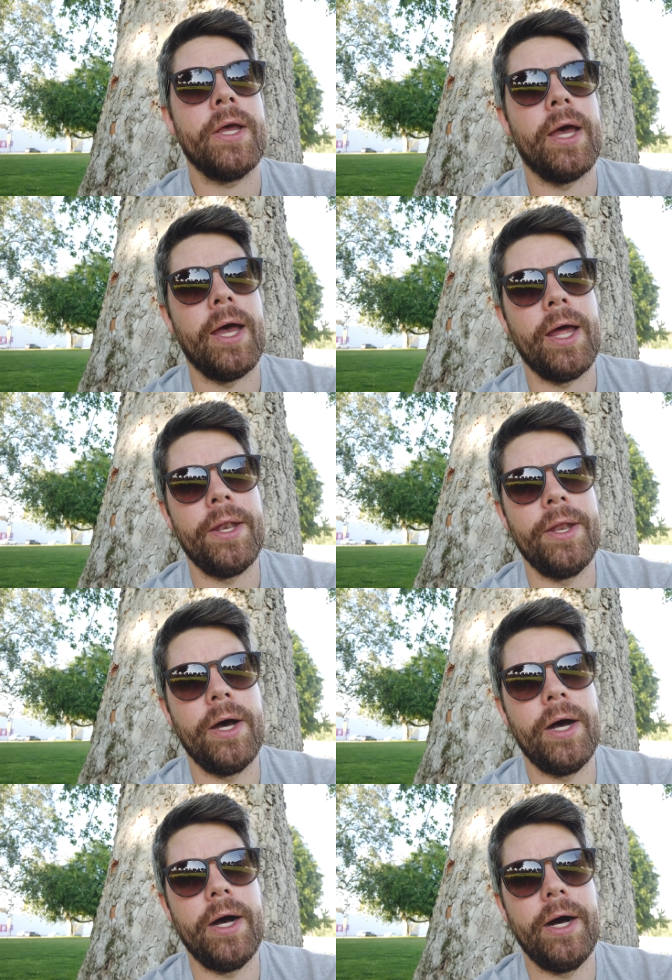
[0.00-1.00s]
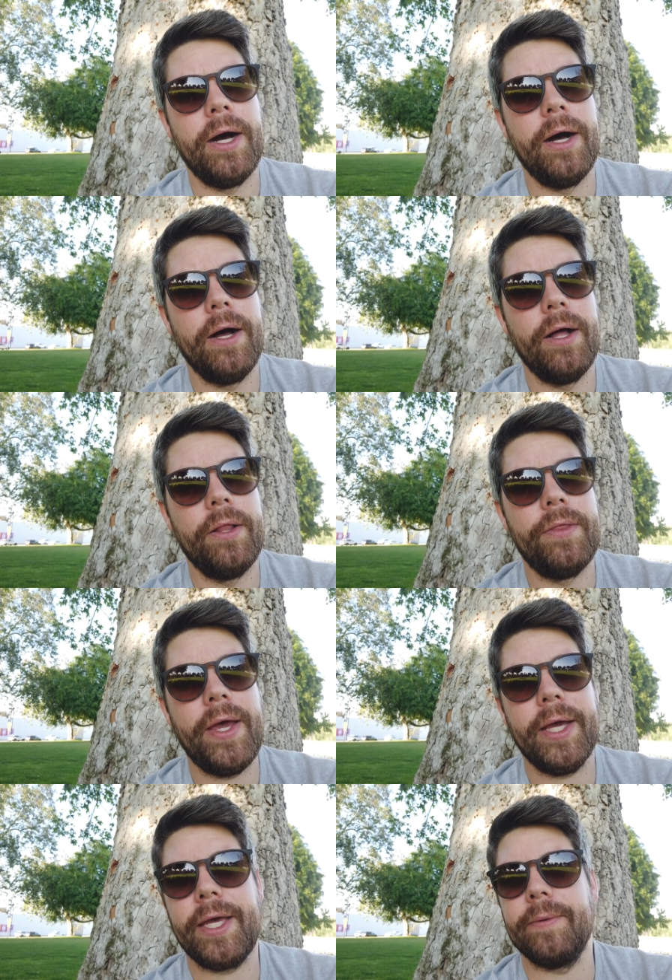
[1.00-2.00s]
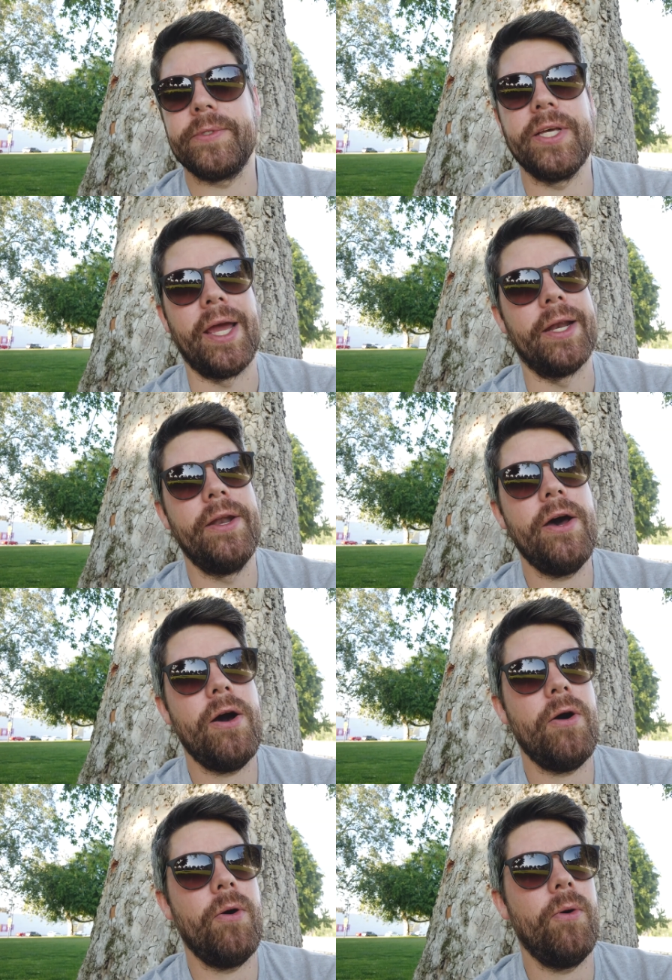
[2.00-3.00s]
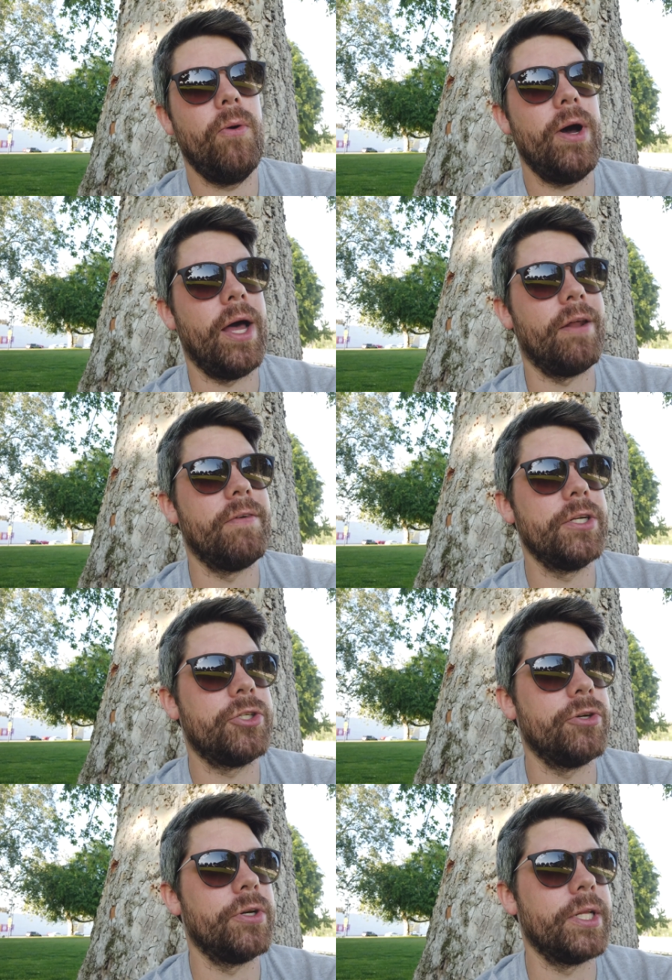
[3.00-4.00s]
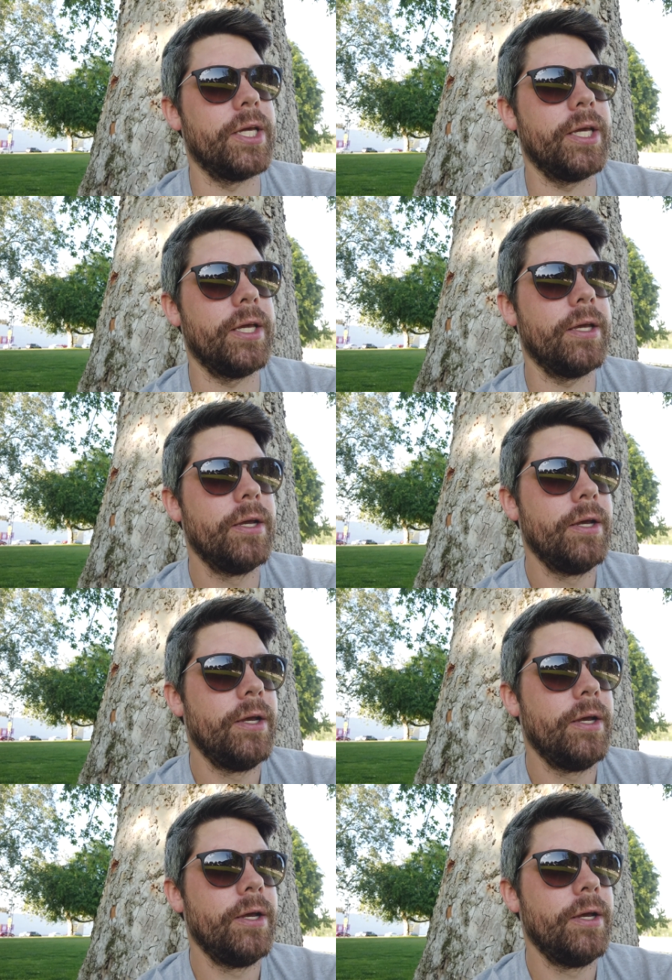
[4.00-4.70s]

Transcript: And uh, they kept saying no, and eventually,